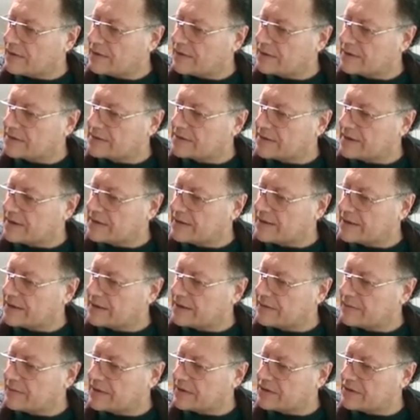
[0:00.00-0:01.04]
the standard
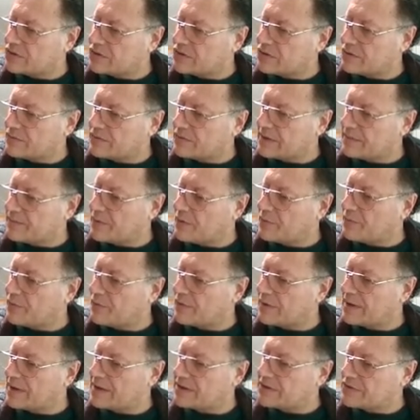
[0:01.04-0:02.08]
deviation of the
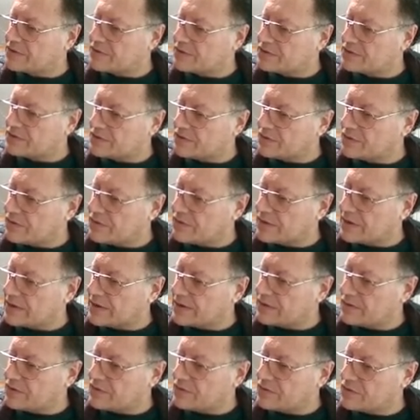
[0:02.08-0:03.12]
population, so we're going
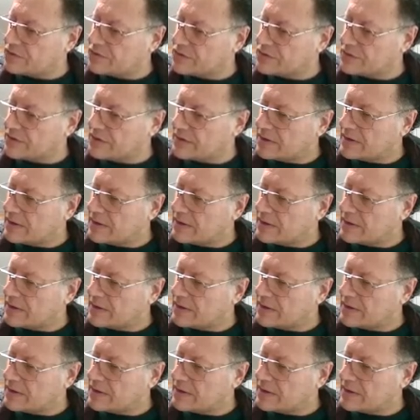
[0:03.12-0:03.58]
to use